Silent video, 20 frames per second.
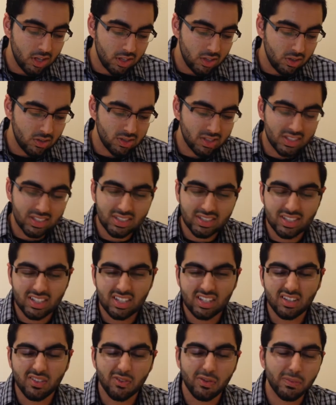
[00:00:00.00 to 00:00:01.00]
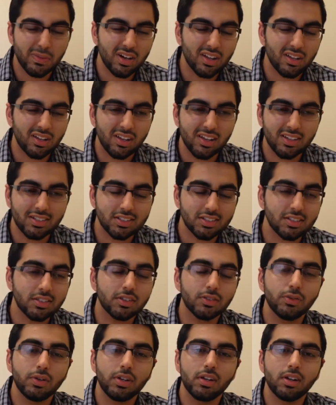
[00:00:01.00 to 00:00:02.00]
usually seeing from our clients
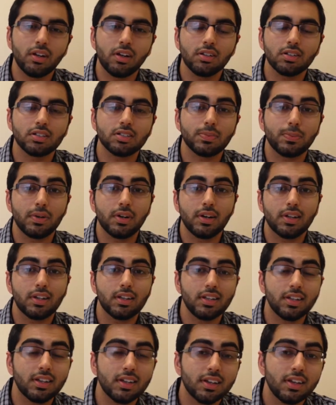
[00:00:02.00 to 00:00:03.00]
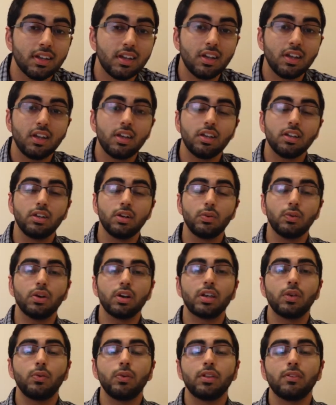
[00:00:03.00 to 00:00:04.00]
$3 per click, you're
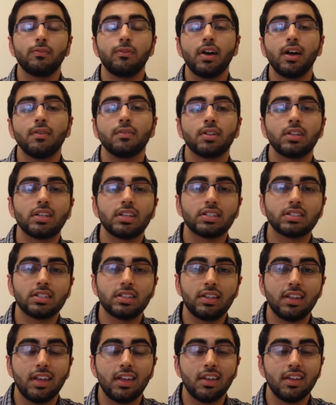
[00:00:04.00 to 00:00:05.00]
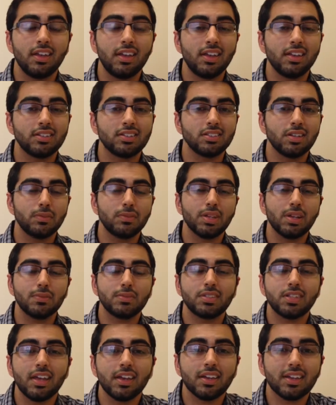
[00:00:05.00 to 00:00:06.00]
working with five clicks a day. And
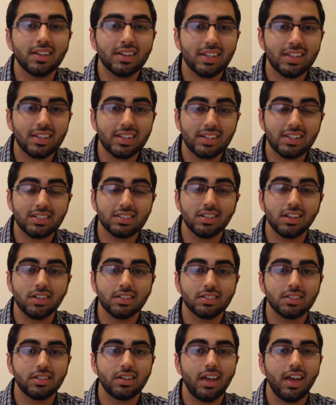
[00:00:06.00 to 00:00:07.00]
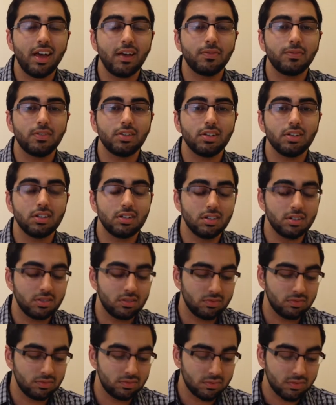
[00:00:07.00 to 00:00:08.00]
sometimes that can get exhausted
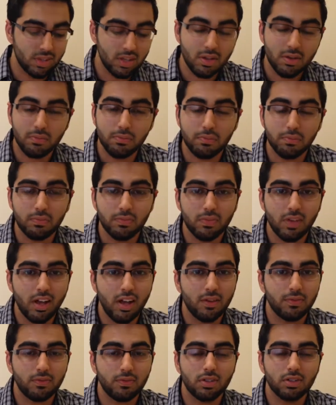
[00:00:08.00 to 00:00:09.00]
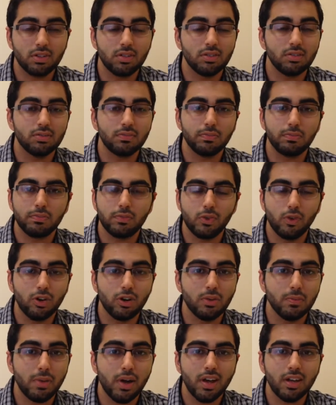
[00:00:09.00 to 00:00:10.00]
after, after
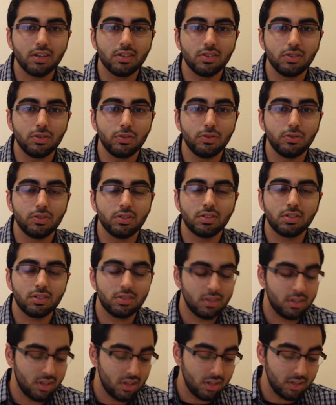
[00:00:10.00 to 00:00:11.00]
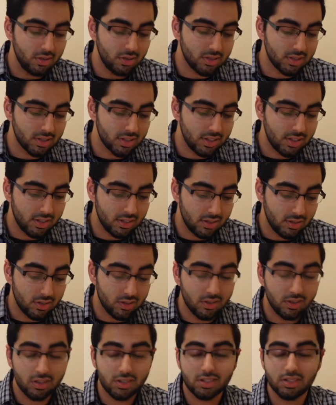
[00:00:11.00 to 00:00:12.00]
or by noon, usually,
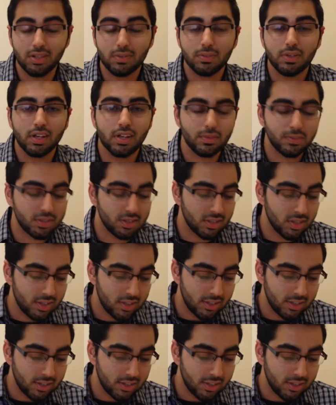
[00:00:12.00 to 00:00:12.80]
or sometimes.